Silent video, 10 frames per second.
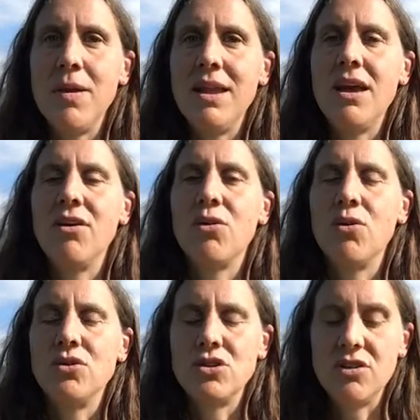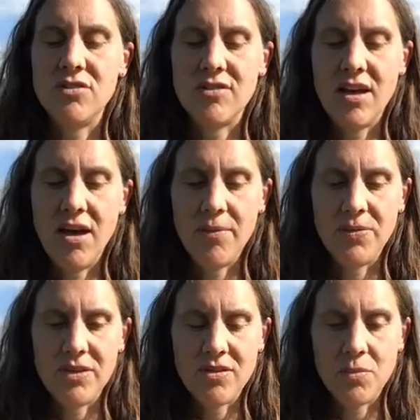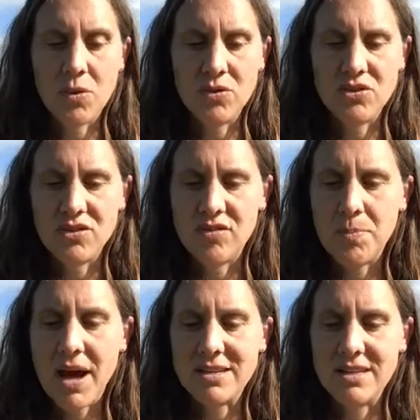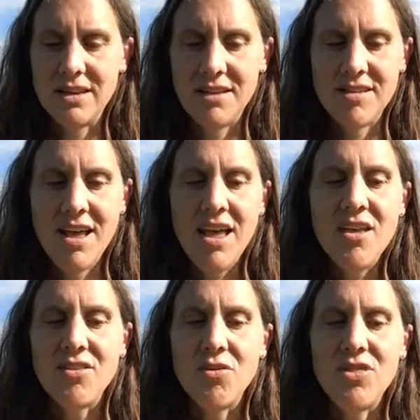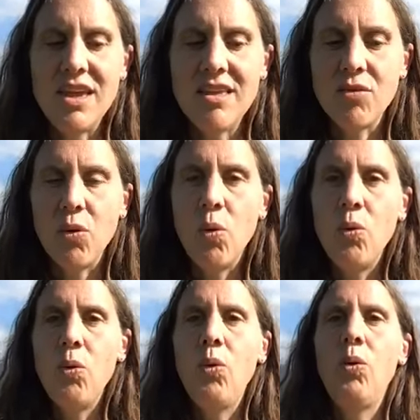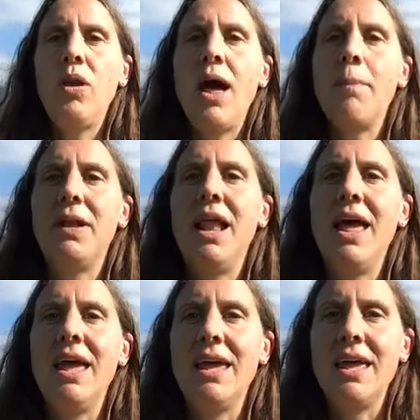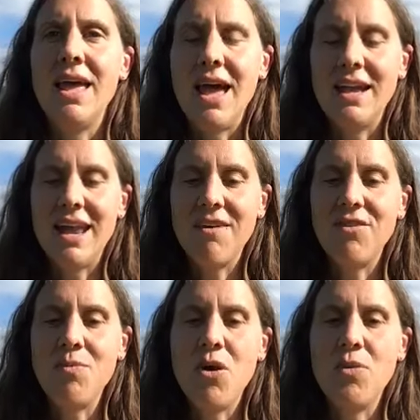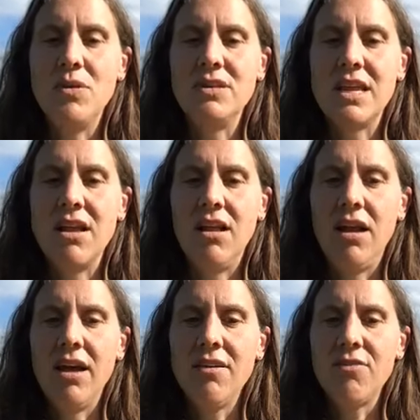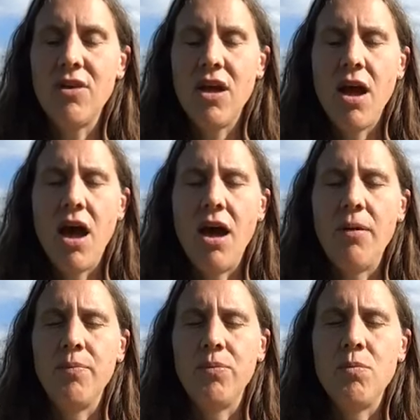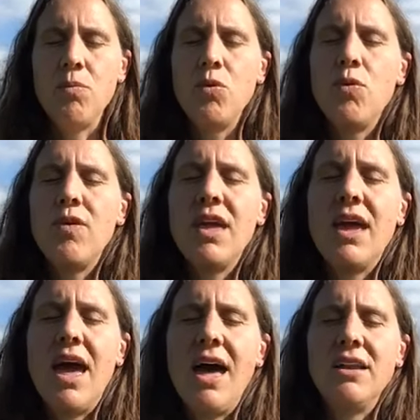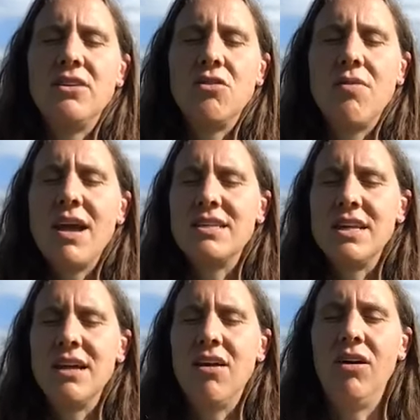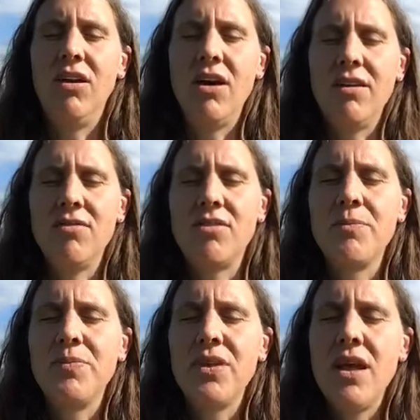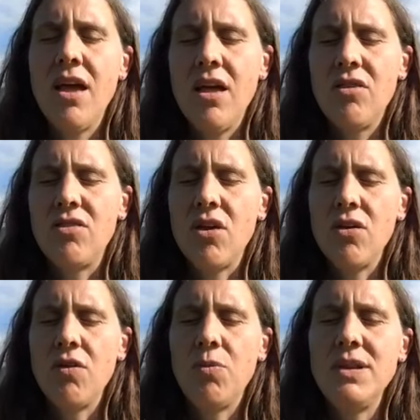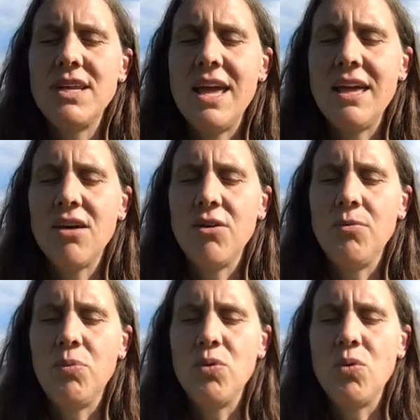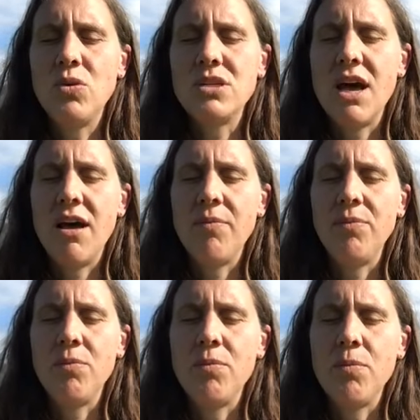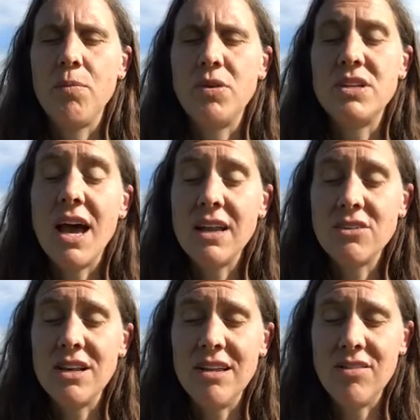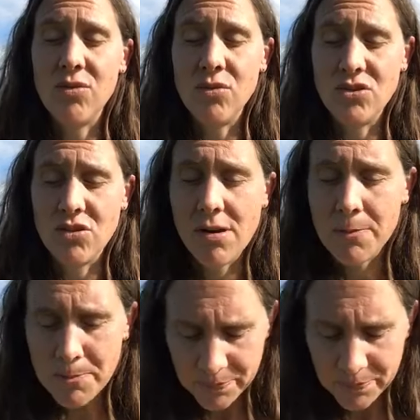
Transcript: many unconscious, subconscious patterns. So these are all at play at every moment in our life, moving and directing our lives. So if we take on board Patanjali's Sutra